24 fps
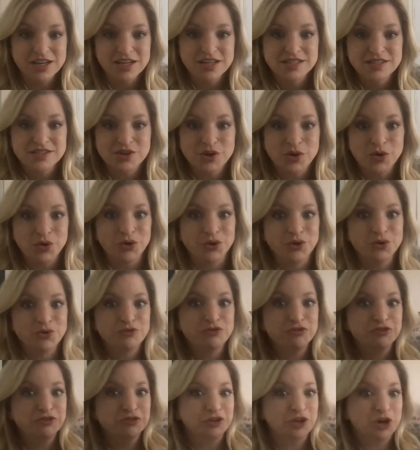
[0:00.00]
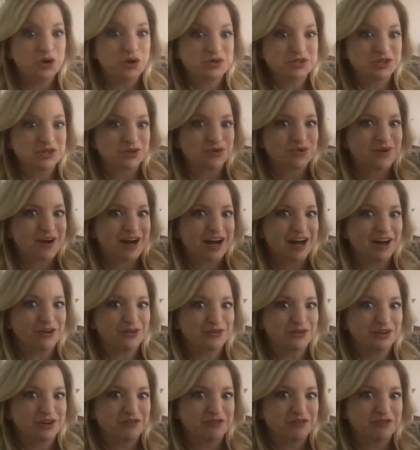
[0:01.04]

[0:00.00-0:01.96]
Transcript: So you float around.